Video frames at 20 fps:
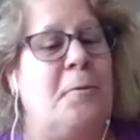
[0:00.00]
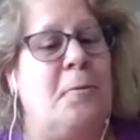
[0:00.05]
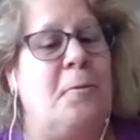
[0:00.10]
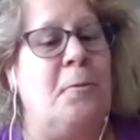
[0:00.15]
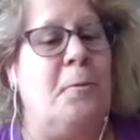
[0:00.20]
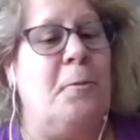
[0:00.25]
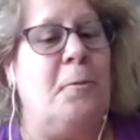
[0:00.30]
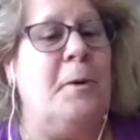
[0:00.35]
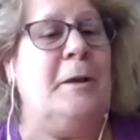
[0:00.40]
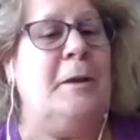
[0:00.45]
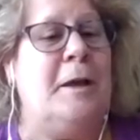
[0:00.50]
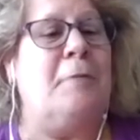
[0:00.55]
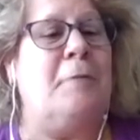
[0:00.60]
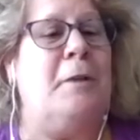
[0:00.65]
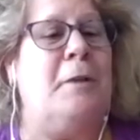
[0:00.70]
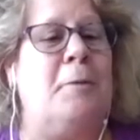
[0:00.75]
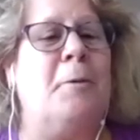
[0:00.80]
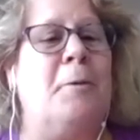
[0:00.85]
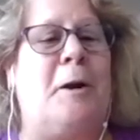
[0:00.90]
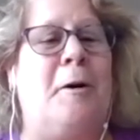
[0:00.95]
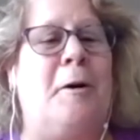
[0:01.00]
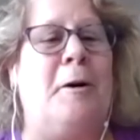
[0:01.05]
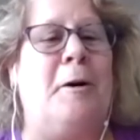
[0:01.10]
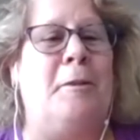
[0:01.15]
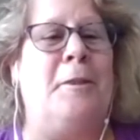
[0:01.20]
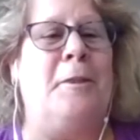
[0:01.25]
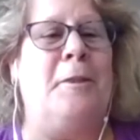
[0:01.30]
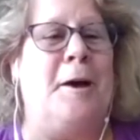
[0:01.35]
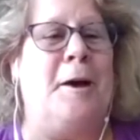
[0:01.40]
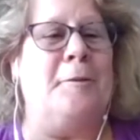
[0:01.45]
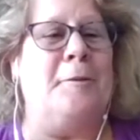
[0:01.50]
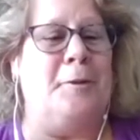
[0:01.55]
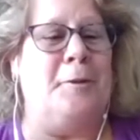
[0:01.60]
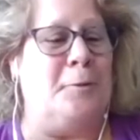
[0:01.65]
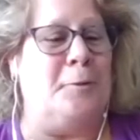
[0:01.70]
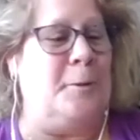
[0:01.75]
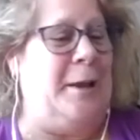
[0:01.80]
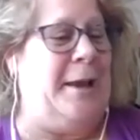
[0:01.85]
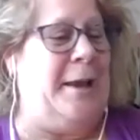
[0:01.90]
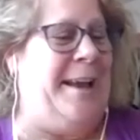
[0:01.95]
we definitely work hard in the office.
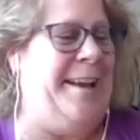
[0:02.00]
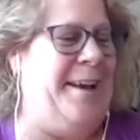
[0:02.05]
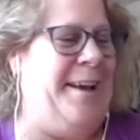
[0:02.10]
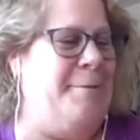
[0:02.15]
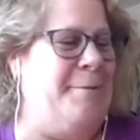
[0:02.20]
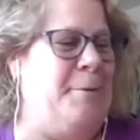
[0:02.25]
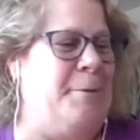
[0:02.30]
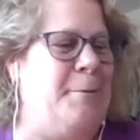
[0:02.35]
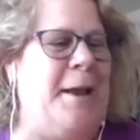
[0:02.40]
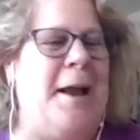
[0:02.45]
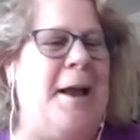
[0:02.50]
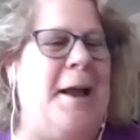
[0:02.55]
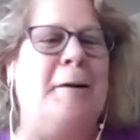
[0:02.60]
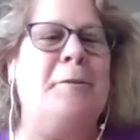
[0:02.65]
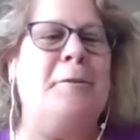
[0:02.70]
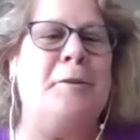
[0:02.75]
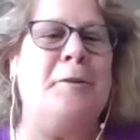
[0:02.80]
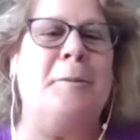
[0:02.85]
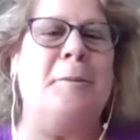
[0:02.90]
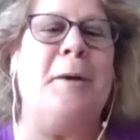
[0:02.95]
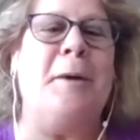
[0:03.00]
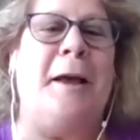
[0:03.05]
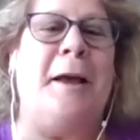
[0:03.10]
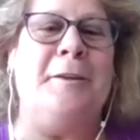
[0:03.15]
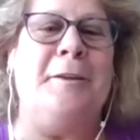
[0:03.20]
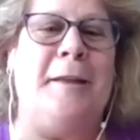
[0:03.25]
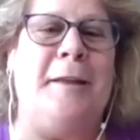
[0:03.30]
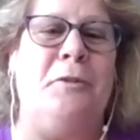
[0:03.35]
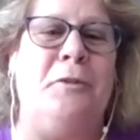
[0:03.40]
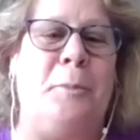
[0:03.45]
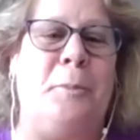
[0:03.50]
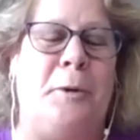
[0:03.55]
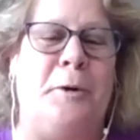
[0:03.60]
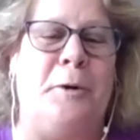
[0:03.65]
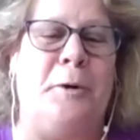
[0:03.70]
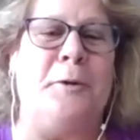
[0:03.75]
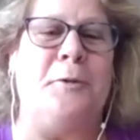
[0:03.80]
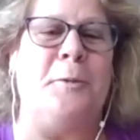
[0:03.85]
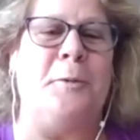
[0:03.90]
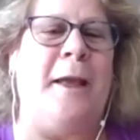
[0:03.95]
We have some nice
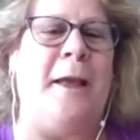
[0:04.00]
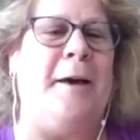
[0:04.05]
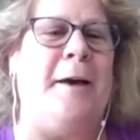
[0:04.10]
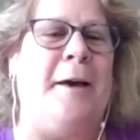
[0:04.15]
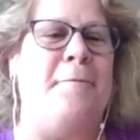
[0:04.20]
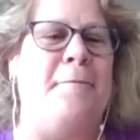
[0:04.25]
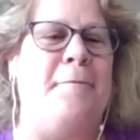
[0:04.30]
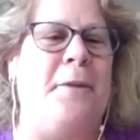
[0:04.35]
perks. We have